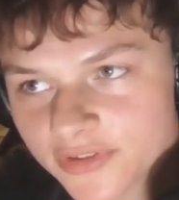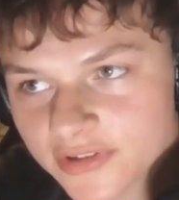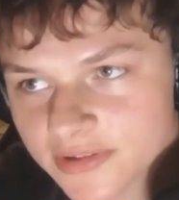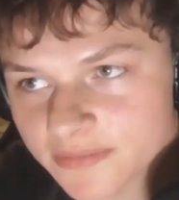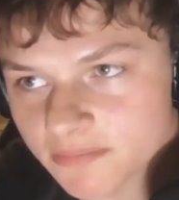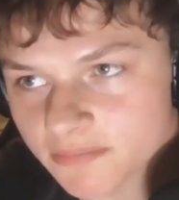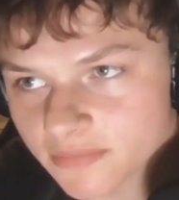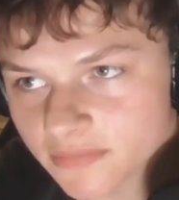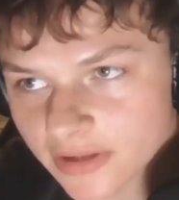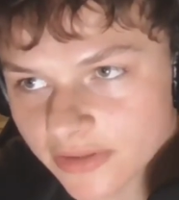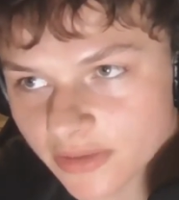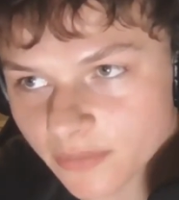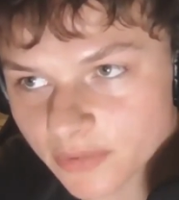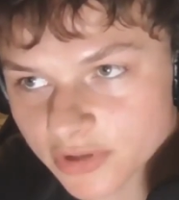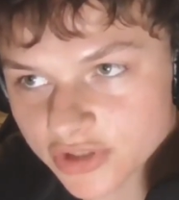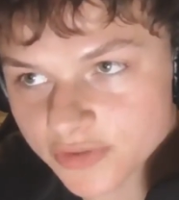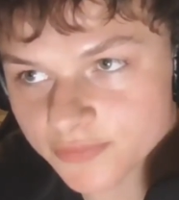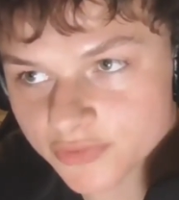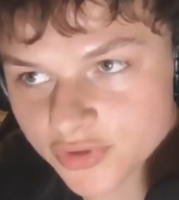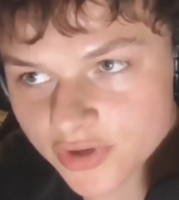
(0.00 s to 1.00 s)
that we
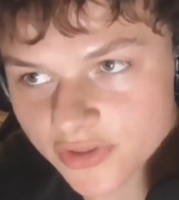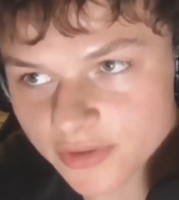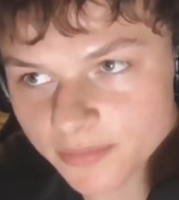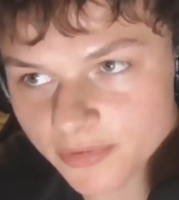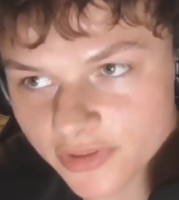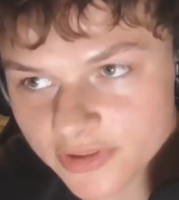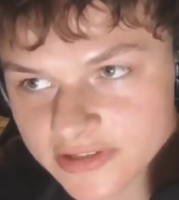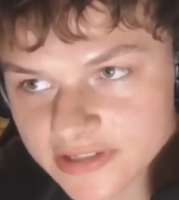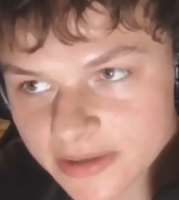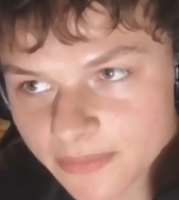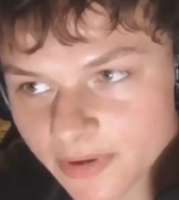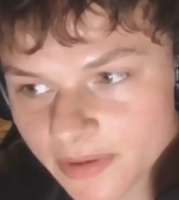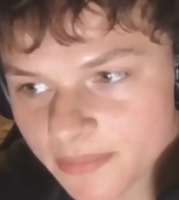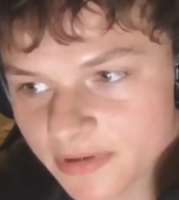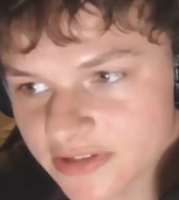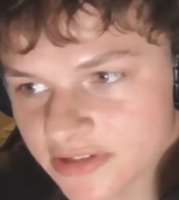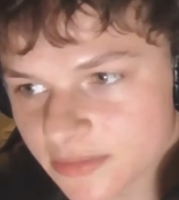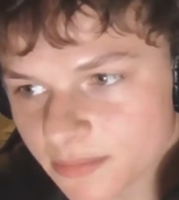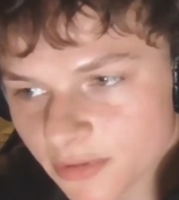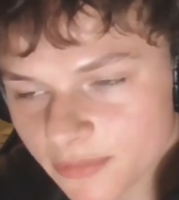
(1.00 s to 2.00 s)
should treat them both the same way
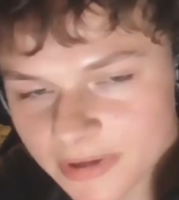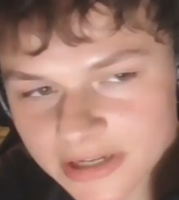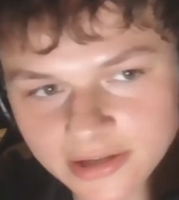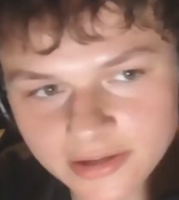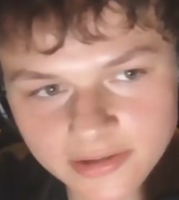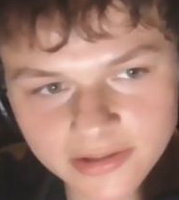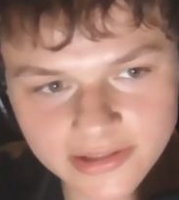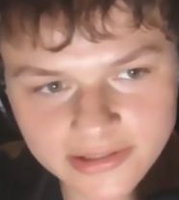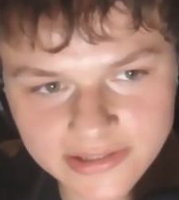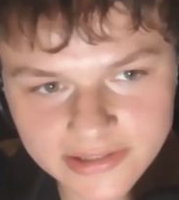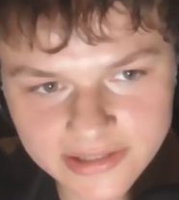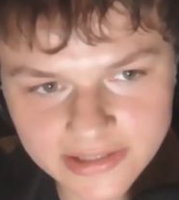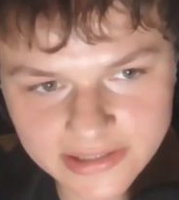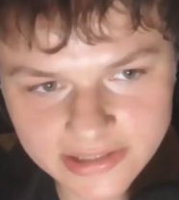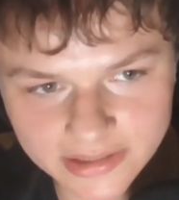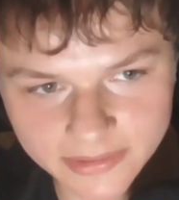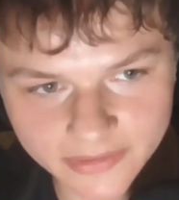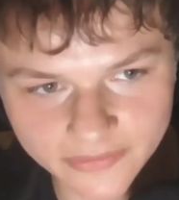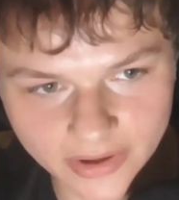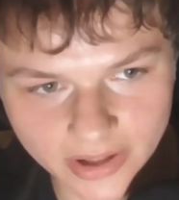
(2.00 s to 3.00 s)
because they're both mental illnesses doesn't
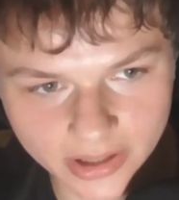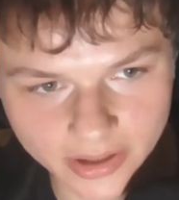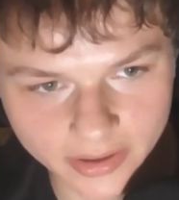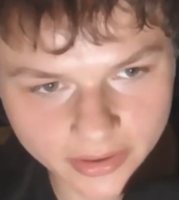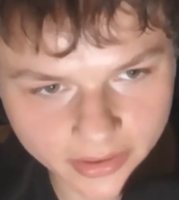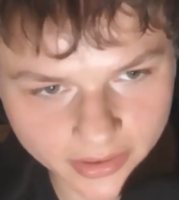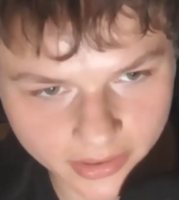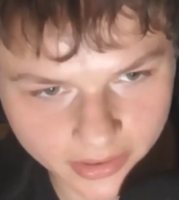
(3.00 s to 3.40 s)
seem to follow.